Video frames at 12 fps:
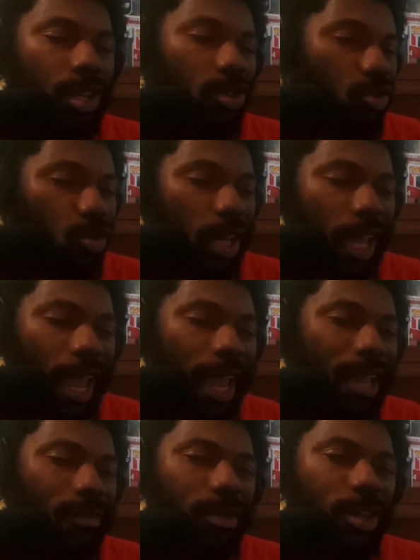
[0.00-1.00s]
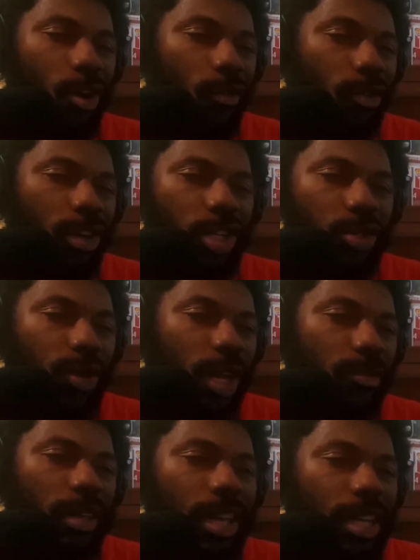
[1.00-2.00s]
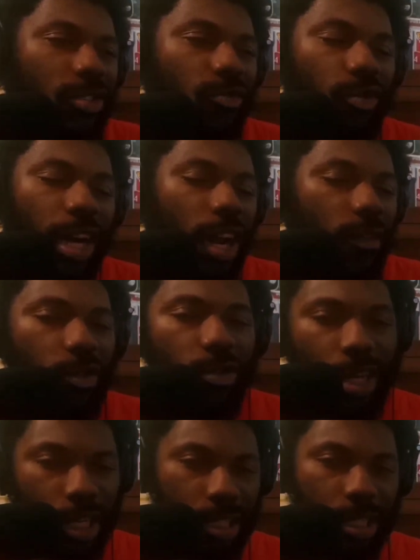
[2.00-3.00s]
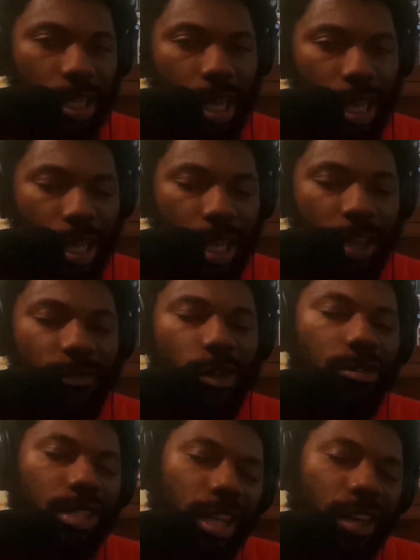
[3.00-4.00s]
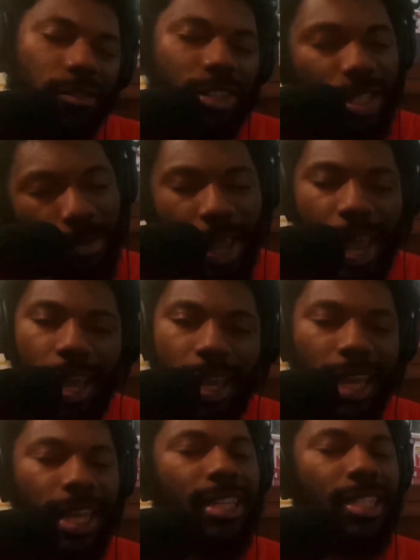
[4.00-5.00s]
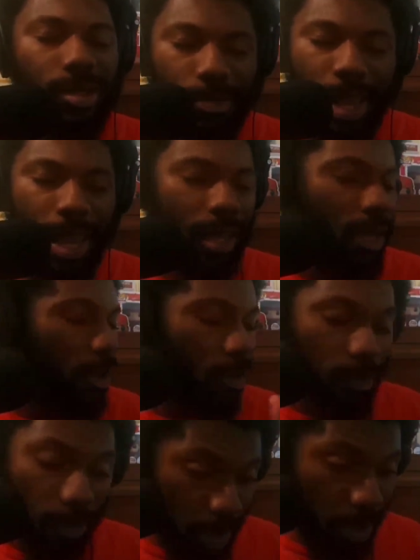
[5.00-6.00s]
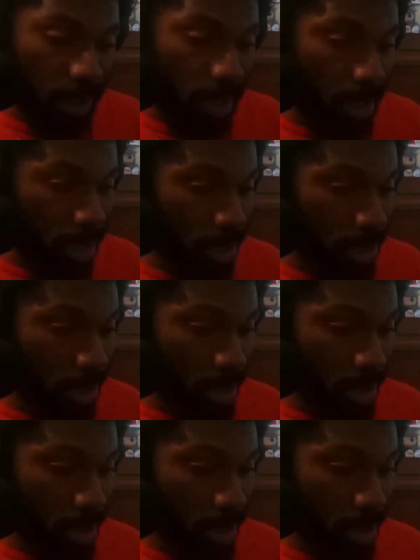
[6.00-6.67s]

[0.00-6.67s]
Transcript: You can't be over this way because of whatever reason. Like, if your stuff smack, it's smack. Period.